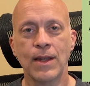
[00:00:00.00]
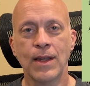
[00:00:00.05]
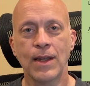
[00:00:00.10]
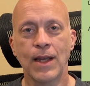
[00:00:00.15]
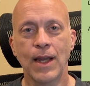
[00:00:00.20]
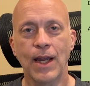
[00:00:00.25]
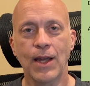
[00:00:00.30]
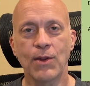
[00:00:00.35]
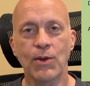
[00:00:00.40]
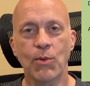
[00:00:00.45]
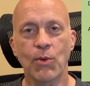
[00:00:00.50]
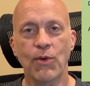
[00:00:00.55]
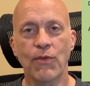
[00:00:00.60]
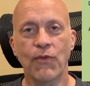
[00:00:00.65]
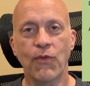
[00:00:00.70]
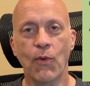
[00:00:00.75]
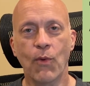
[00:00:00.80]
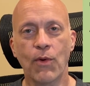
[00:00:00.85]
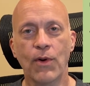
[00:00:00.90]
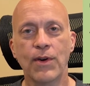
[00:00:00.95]
and there were
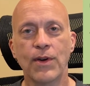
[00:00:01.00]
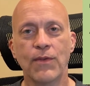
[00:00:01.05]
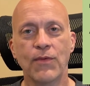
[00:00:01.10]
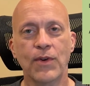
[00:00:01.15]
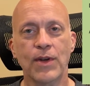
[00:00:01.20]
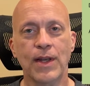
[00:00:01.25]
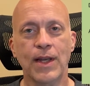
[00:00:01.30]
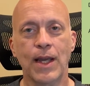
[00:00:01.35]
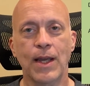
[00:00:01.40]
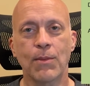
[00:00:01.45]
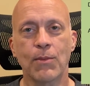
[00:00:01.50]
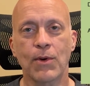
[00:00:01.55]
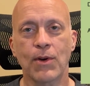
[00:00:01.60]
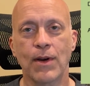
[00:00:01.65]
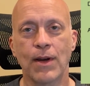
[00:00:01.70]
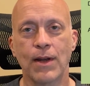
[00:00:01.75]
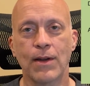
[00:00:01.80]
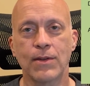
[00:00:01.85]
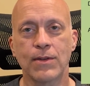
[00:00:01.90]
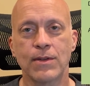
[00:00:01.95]
4 different
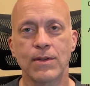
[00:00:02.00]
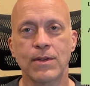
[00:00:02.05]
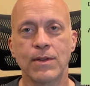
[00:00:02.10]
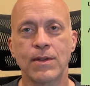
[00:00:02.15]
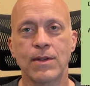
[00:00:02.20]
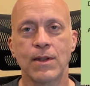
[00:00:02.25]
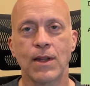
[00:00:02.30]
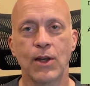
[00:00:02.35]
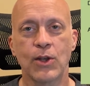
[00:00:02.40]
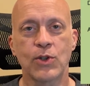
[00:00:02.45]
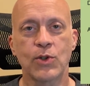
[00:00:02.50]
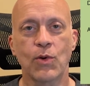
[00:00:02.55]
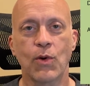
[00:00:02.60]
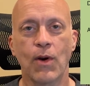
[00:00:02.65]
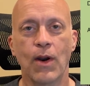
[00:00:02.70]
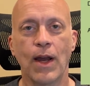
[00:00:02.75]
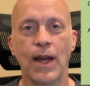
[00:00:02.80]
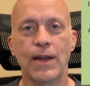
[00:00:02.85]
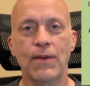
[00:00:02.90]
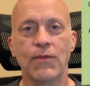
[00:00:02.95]
campgrounds a short
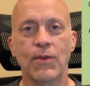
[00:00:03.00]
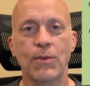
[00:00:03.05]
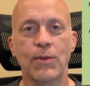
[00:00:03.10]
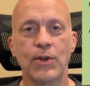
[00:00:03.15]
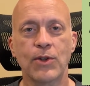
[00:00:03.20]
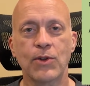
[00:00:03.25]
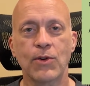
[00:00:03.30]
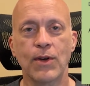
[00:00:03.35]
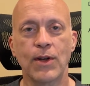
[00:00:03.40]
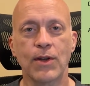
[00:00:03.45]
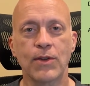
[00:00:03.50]
hike from the trail.